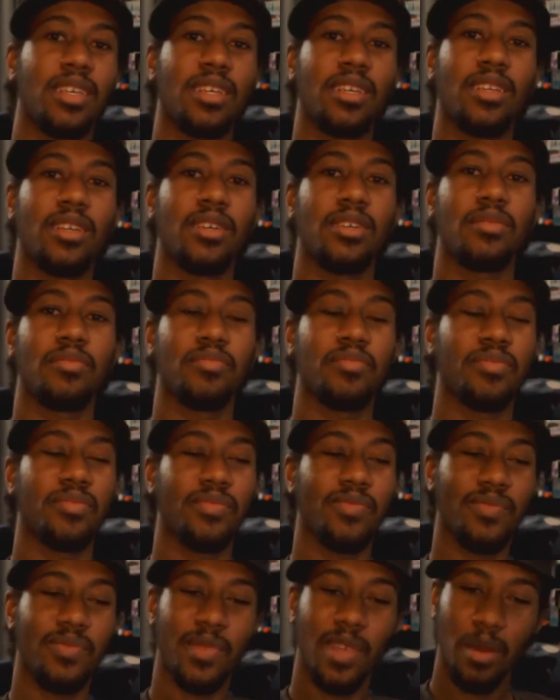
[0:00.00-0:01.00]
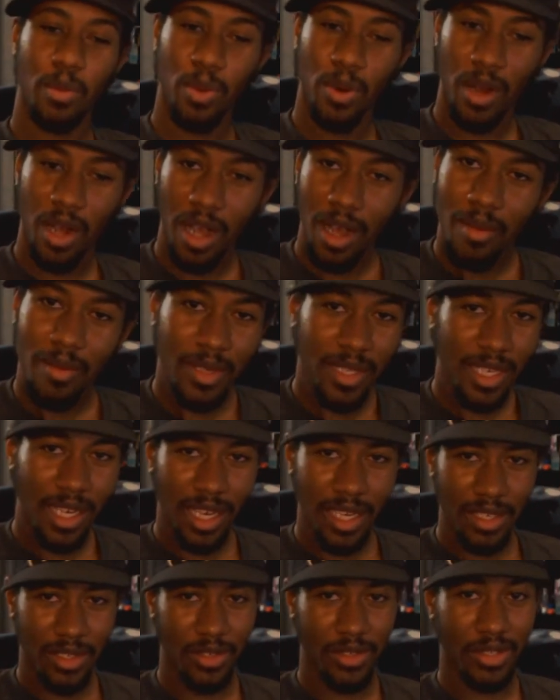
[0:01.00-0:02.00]
You know, they're probably
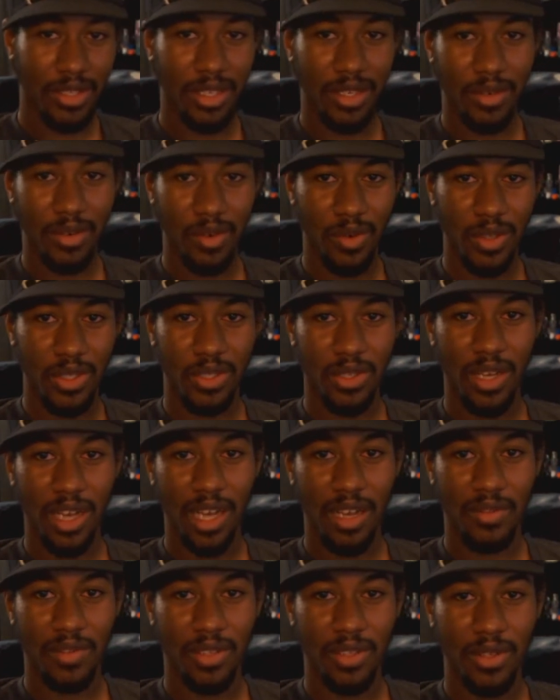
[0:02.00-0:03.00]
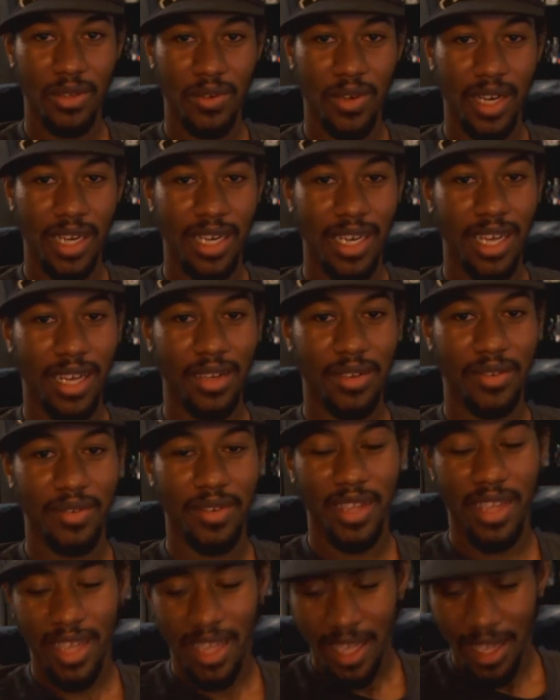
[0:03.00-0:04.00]
not interested in what you have to do right now,
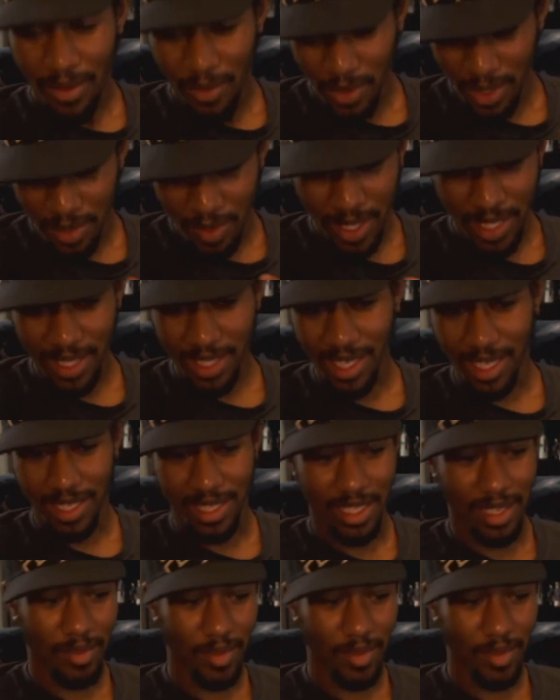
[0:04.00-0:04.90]
which makes sense.